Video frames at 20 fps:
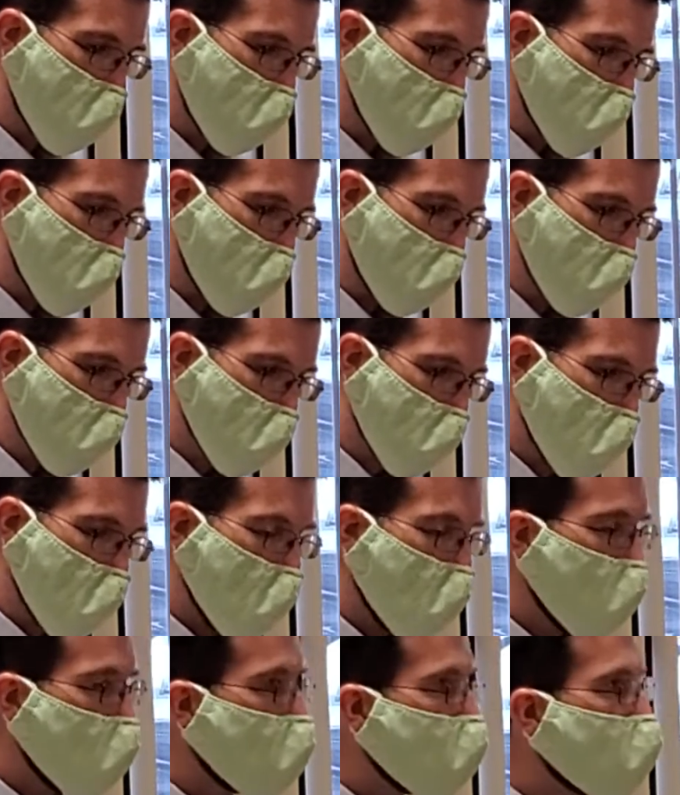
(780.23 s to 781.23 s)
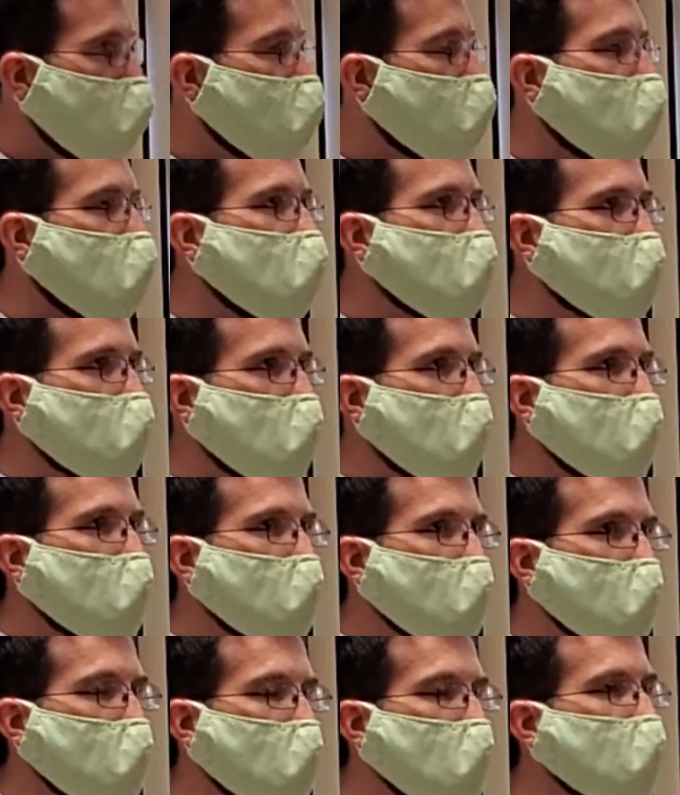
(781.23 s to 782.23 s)
minute. But they see
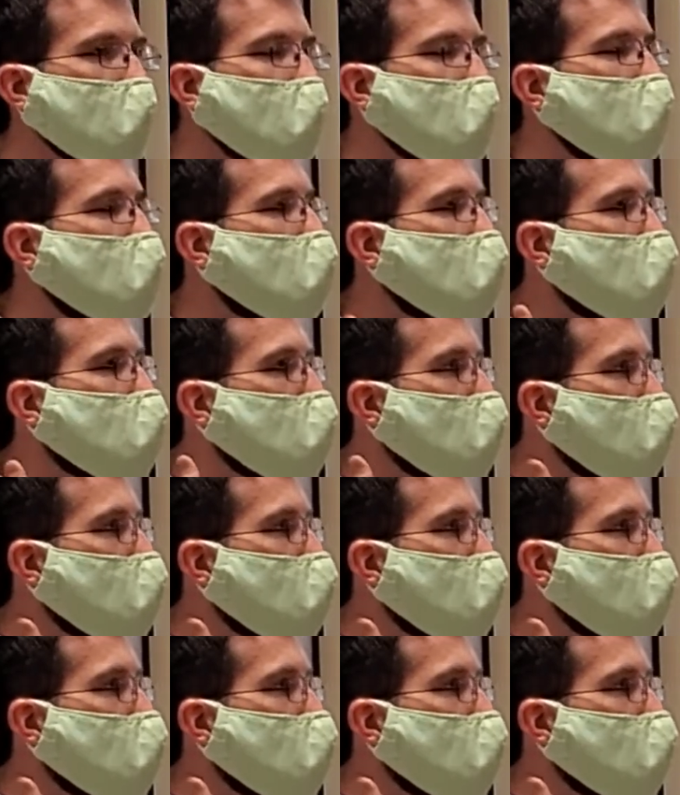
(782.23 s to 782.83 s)
their